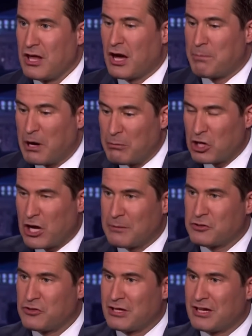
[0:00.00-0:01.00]
a public
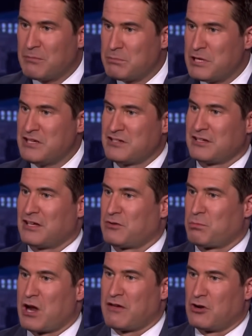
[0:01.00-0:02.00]
option that competes
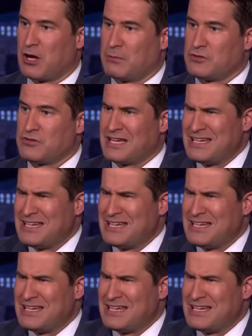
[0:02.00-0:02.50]
against private options.